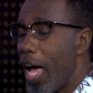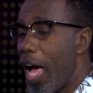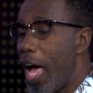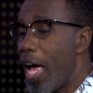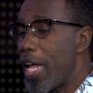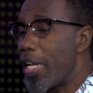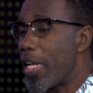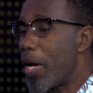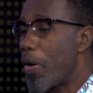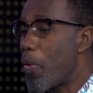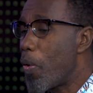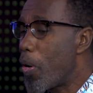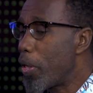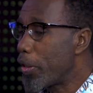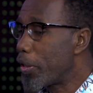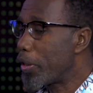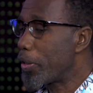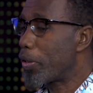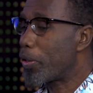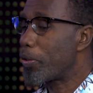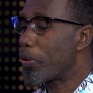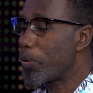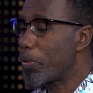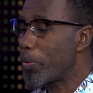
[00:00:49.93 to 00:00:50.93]
and I want you
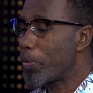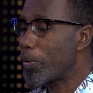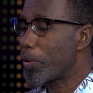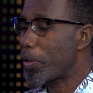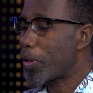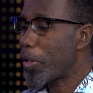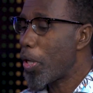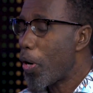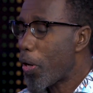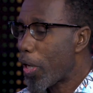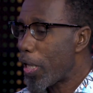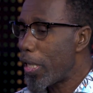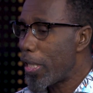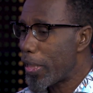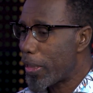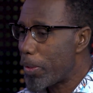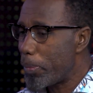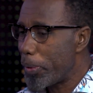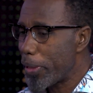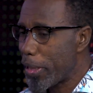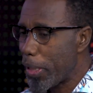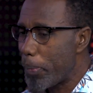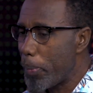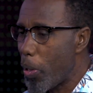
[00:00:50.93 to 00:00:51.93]
to talk a
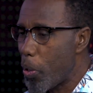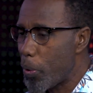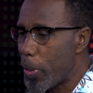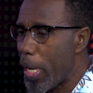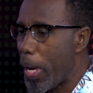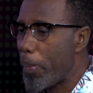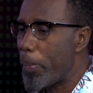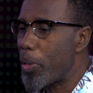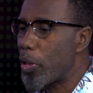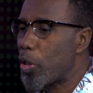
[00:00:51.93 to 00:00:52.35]
little bit about that,